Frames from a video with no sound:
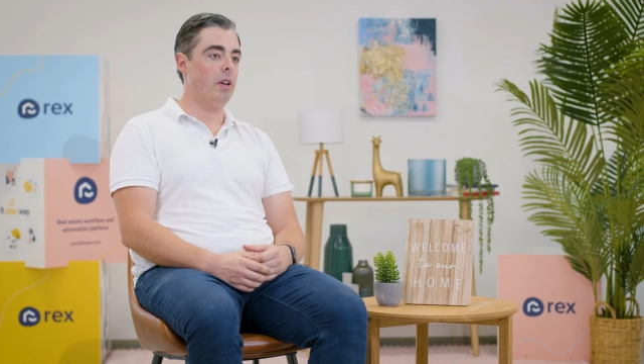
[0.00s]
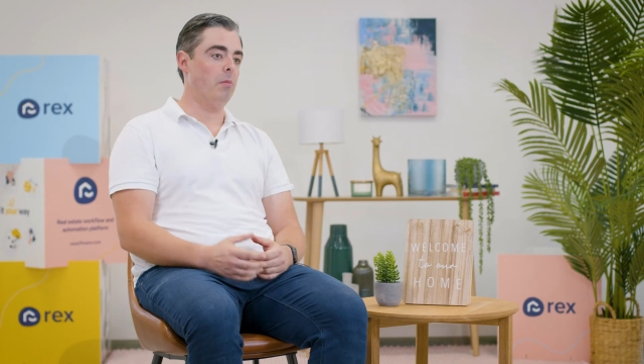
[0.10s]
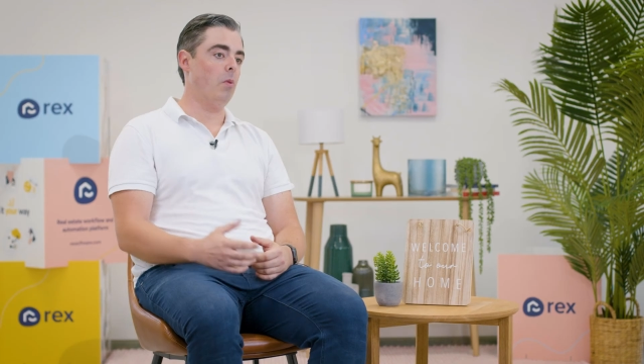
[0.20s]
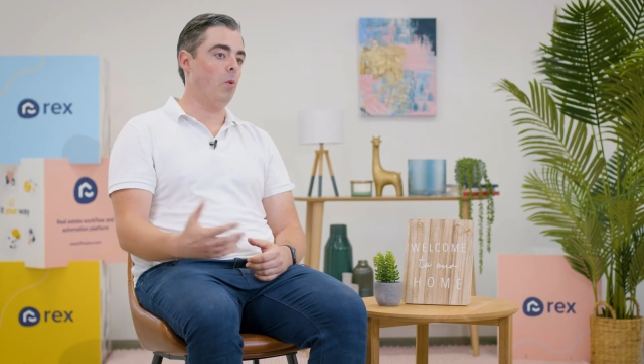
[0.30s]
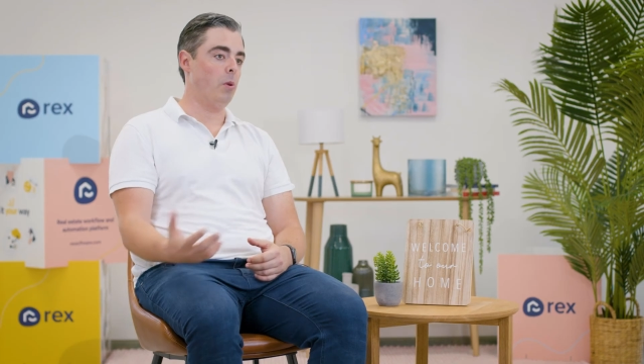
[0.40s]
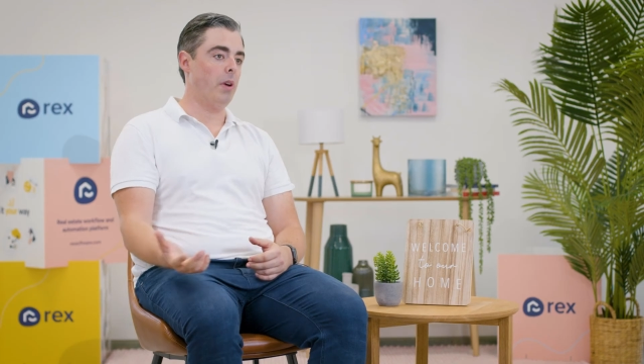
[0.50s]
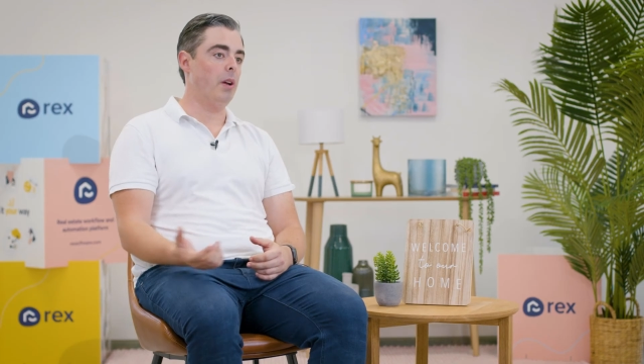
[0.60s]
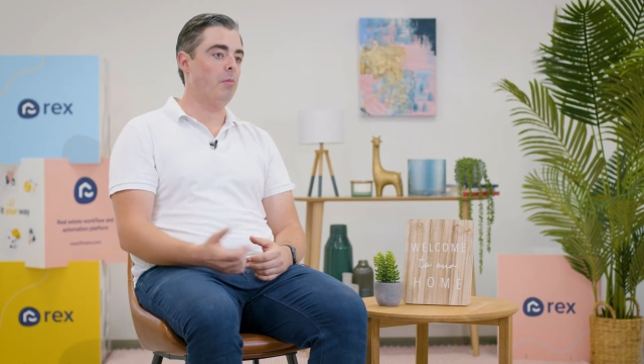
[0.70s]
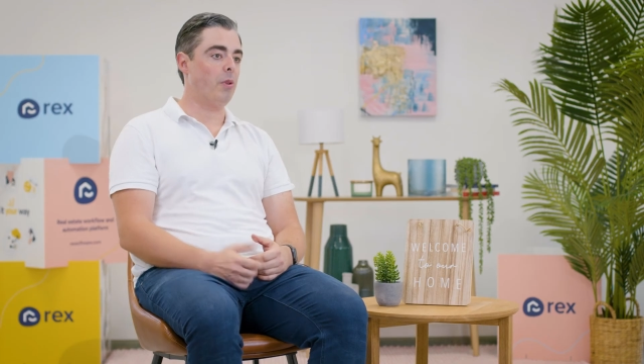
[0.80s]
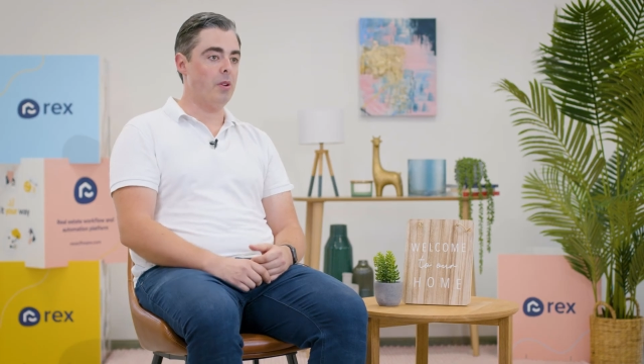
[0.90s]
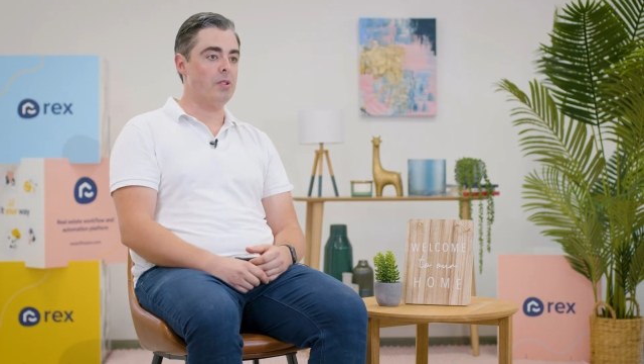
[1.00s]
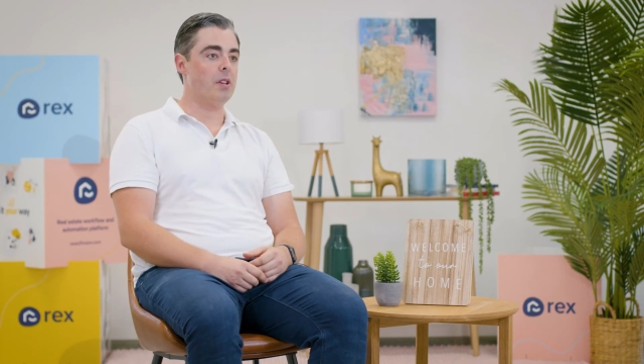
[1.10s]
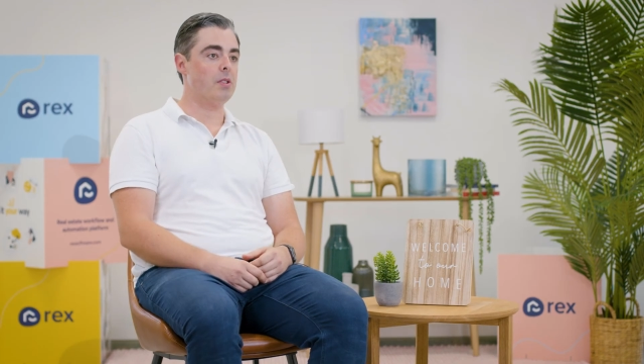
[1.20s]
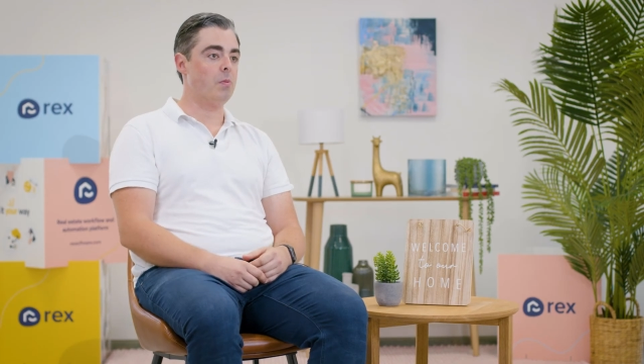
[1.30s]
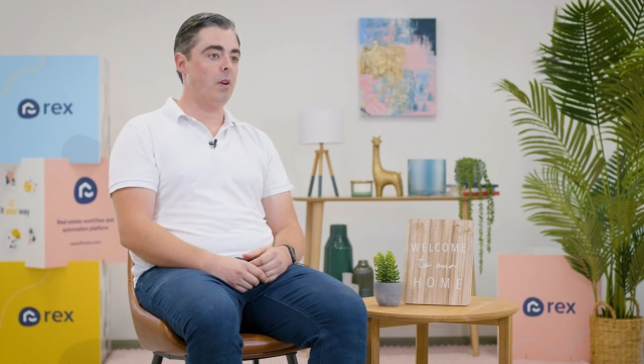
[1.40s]
in an automated
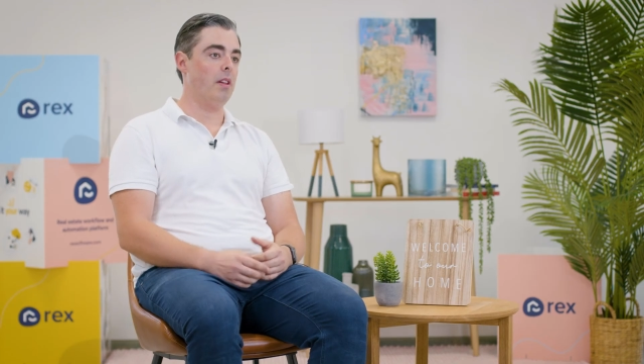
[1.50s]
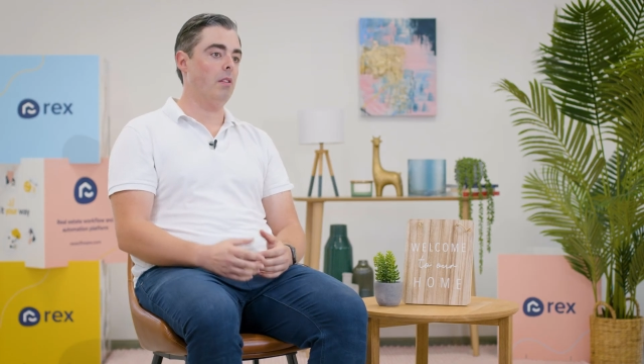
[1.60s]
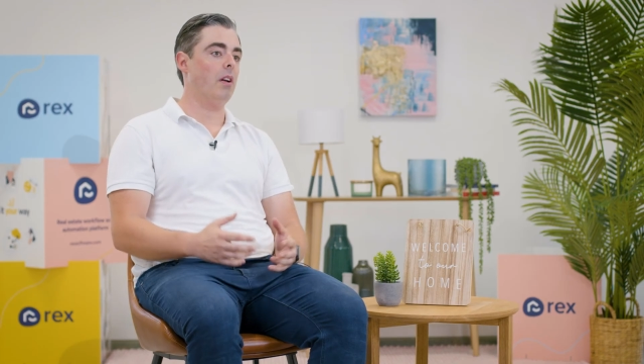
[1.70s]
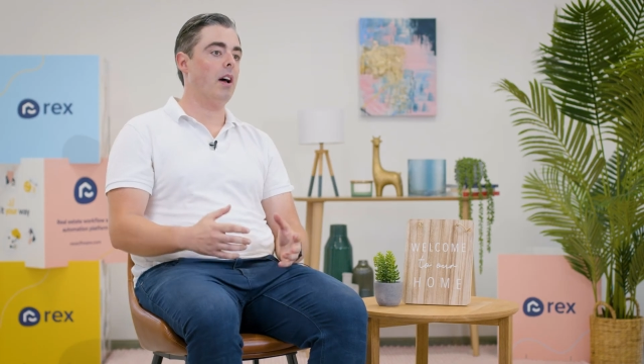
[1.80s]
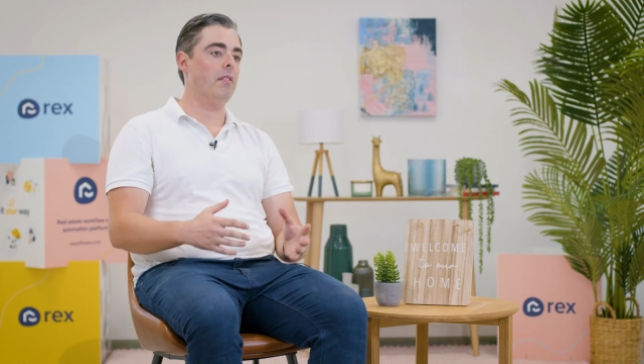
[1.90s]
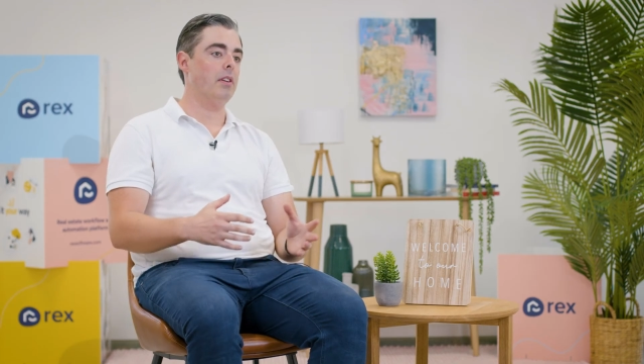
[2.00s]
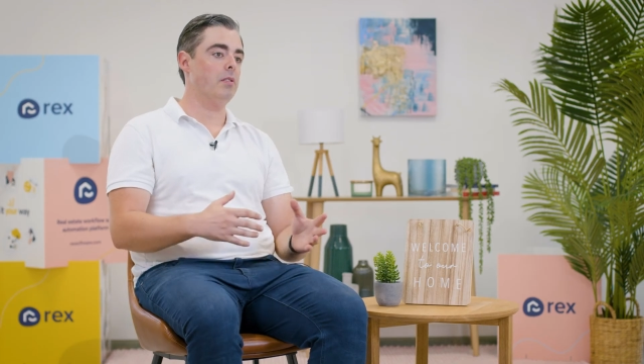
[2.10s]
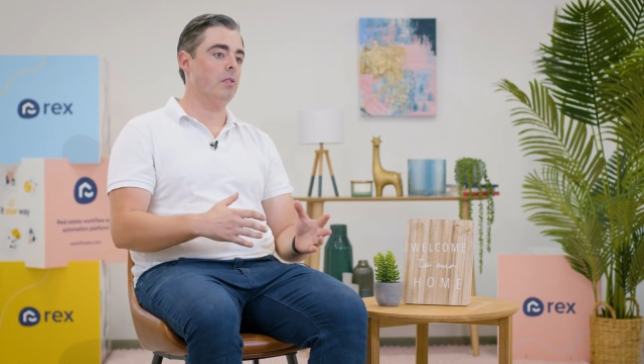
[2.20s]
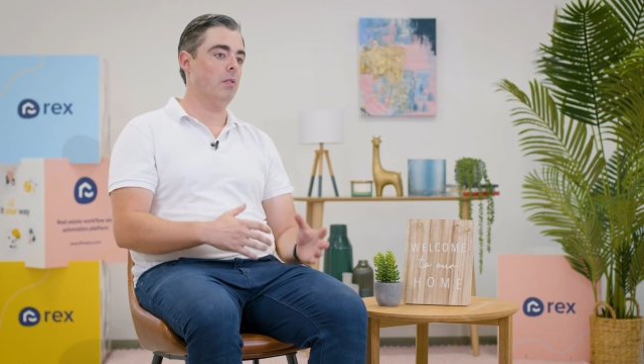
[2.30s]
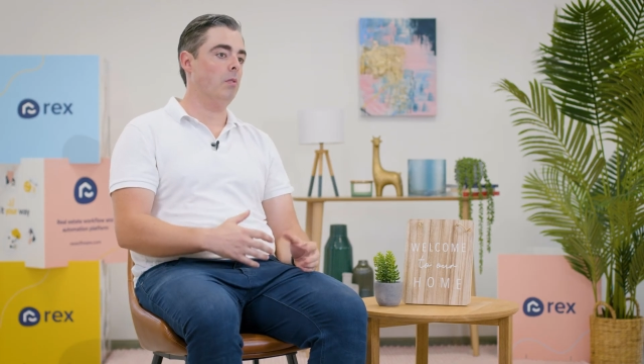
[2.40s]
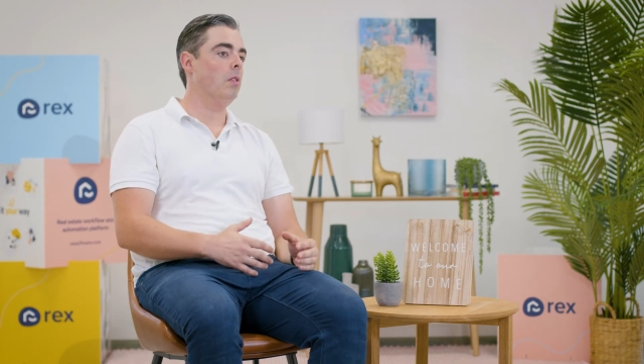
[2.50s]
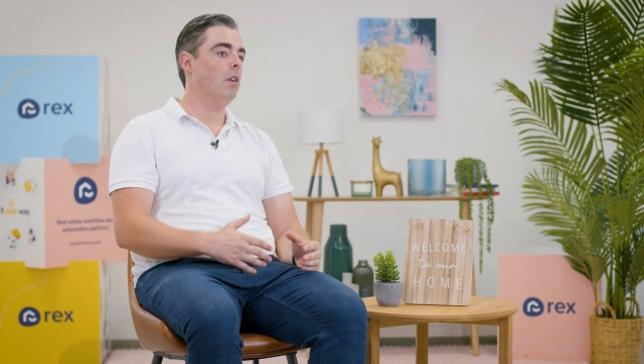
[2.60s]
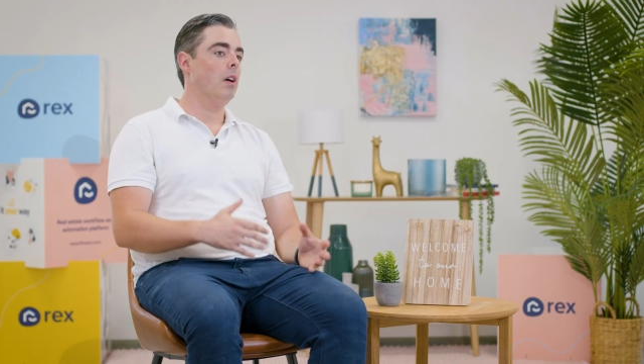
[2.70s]
process where they're not having to